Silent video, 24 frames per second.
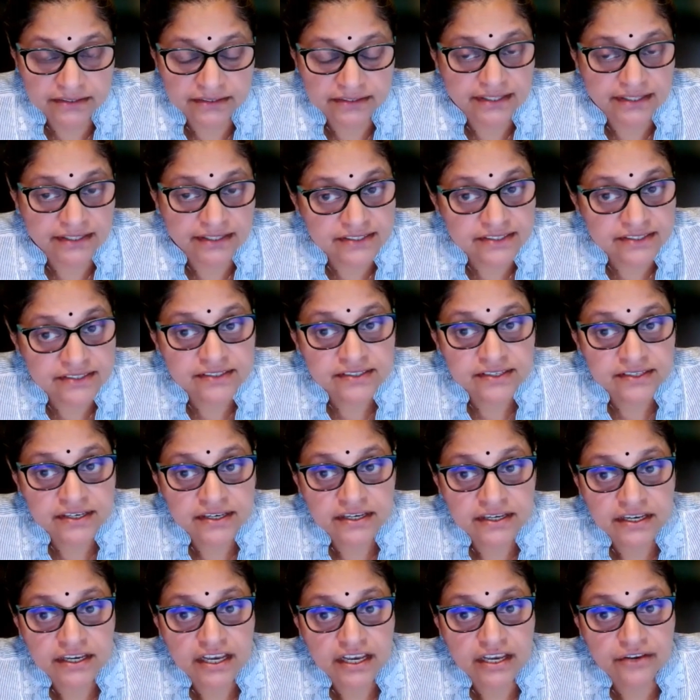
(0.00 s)
That is,
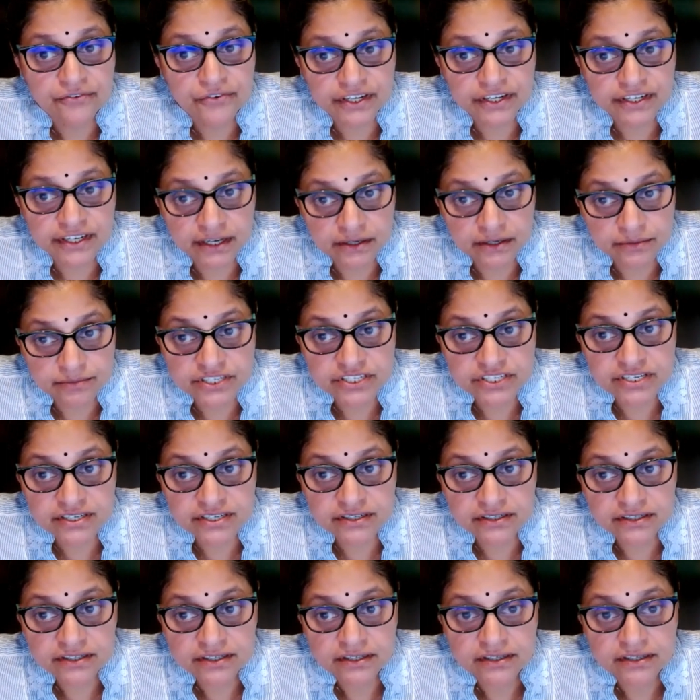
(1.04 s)
if you're diabetic,